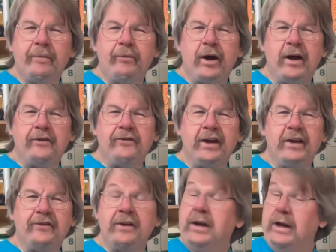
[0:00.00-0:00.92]
the
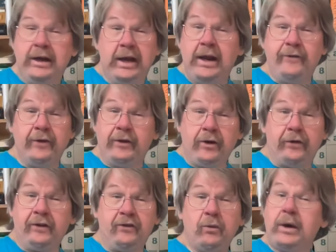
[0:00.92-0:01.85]
process. Even though
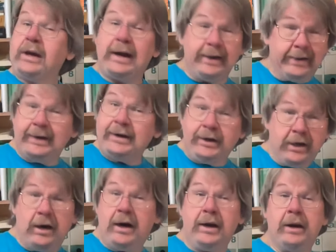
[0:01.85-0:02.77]
this week I did
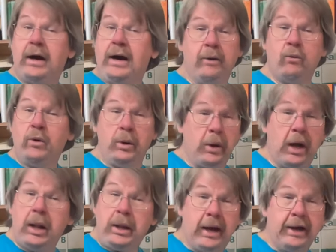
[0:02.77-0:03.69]
not, I will
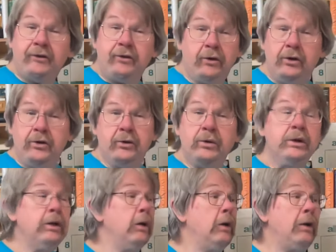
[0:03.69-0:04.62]
not lie to
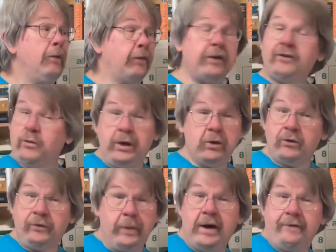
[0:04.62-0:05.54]
you. This week
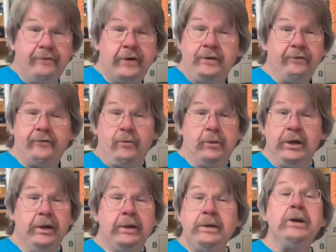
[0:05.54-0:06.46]
was not fun for
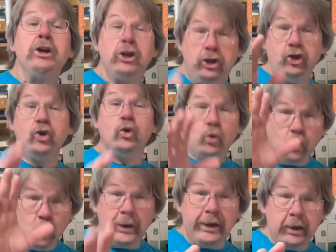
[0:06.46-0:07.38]
me. You
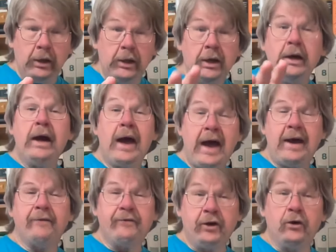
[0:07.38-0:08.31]
will
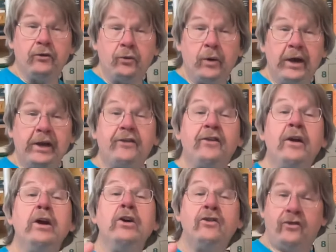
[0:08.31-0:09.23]
have those weeks.
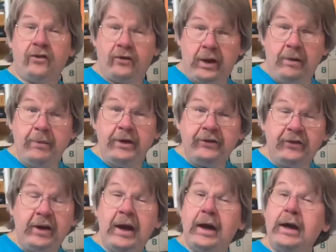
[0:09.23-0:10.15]
Just let me
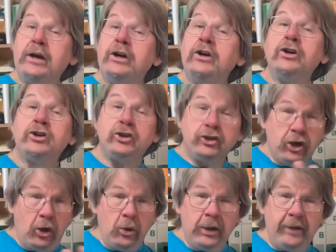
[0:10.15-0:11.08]
say,
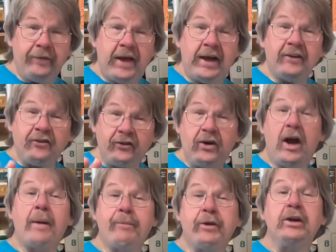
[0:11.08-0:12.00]
don't let that
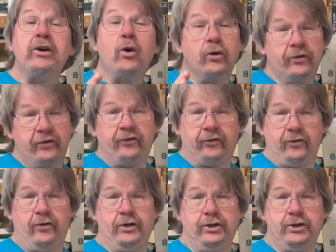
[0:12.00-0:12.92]
stop you or
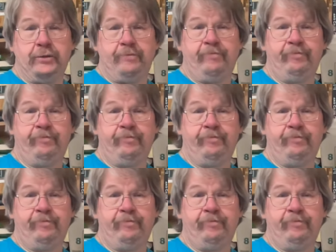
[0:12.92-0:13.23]
discourage you.